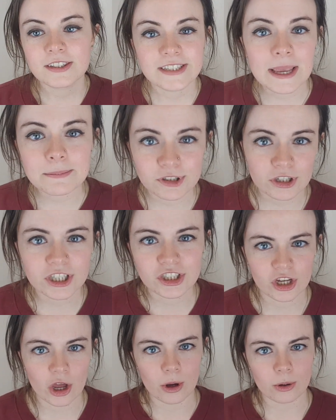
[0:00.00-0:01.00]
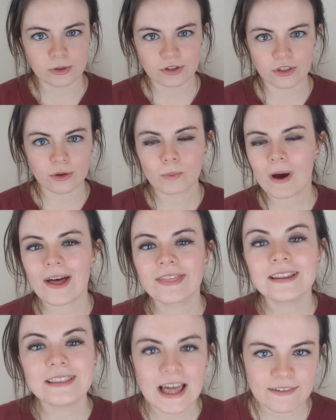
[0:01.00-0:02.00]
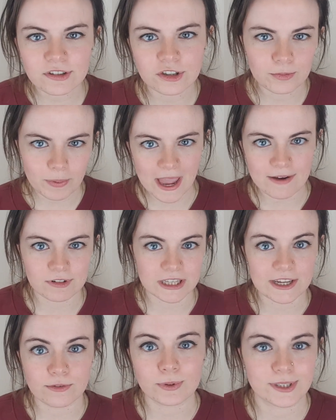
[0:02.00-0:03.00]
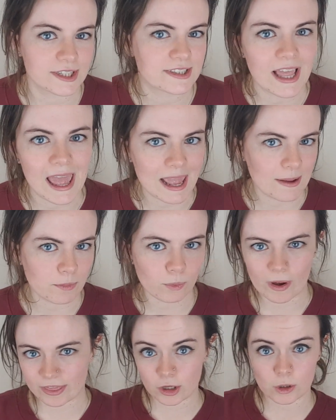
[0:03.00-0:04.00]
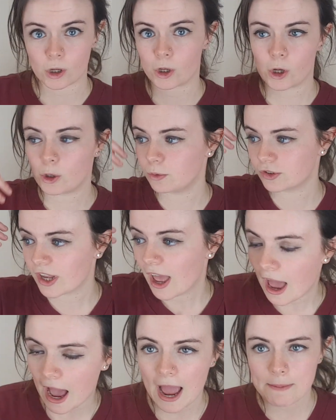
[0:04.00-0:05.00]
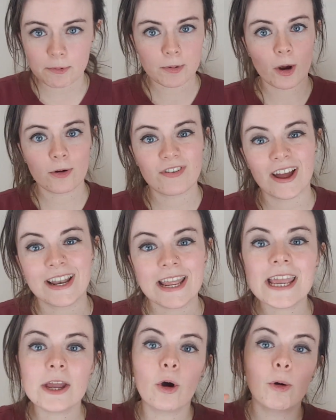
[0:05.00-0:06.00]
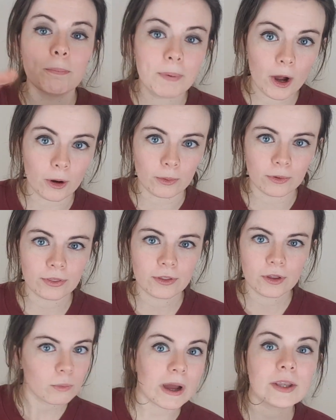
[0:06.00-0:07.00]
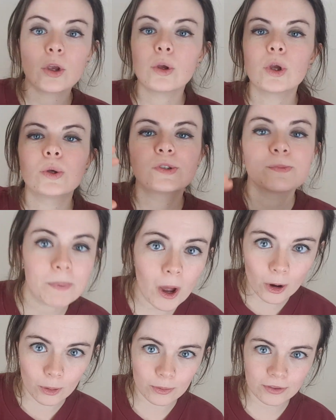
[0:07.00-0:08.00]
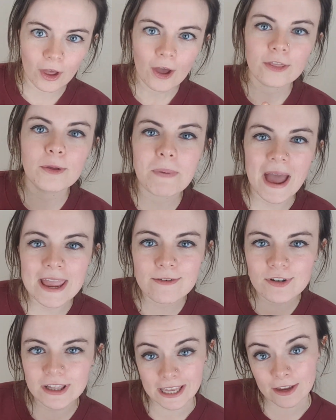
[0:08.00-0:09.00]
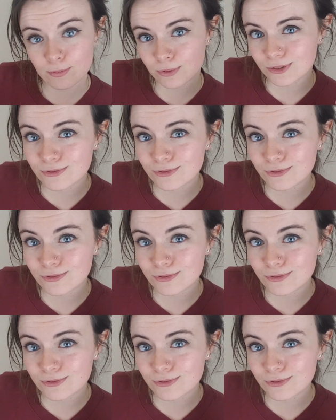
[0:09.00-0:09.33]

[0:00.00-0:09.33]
The same study showed that while the level of pain relief was the same whether you used ibuprofen, heat or both, when you used both, the pain relief was